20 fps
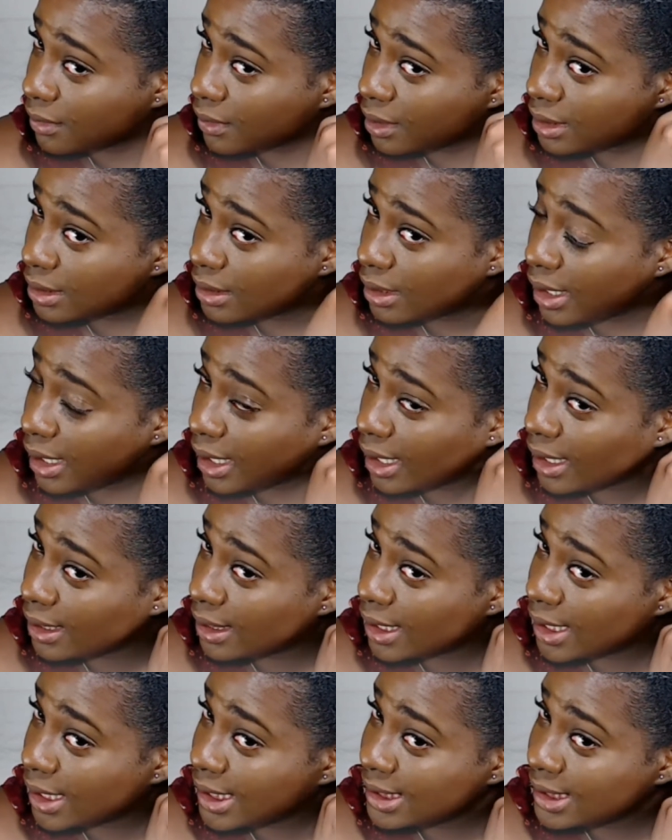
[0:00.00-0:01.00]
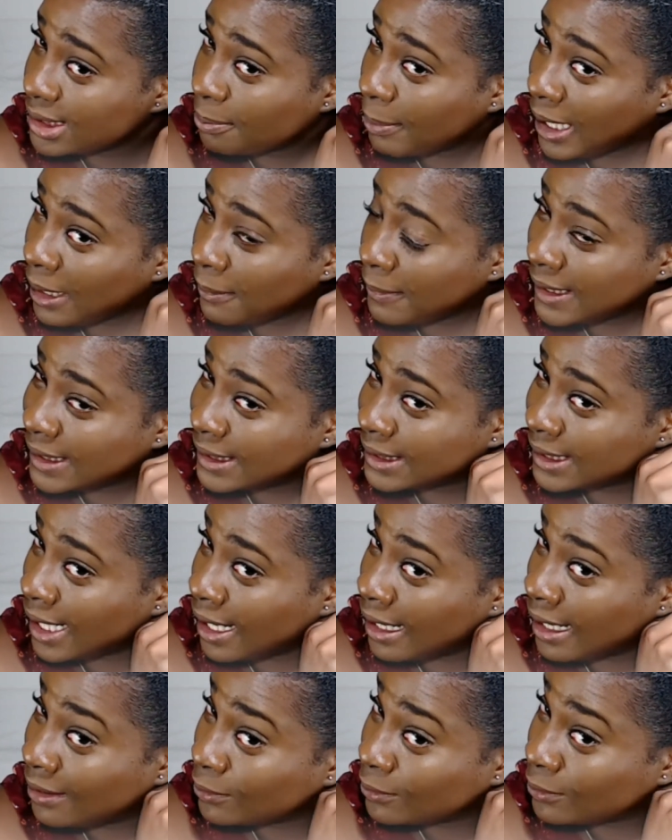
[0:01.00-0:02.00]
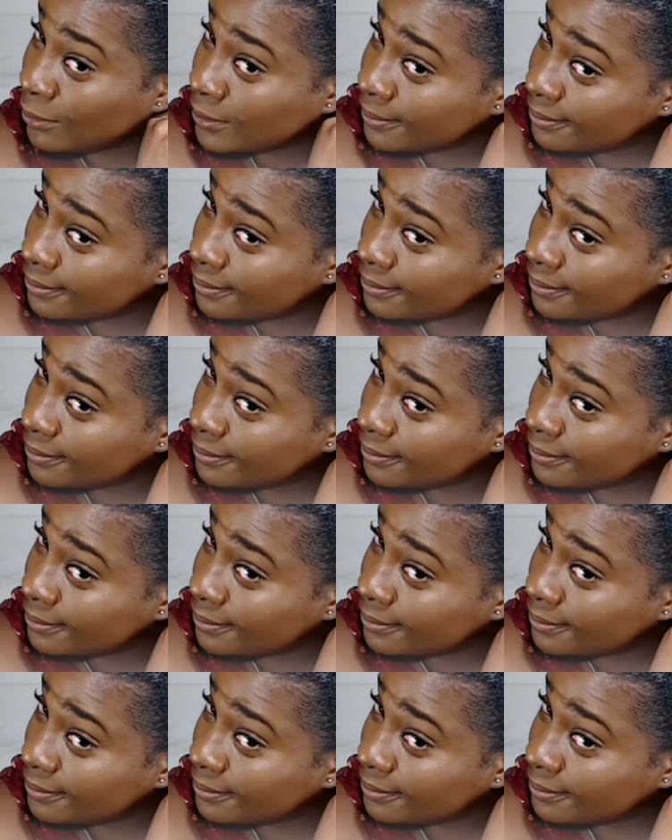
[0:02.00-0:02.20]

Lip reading: taking these babies down.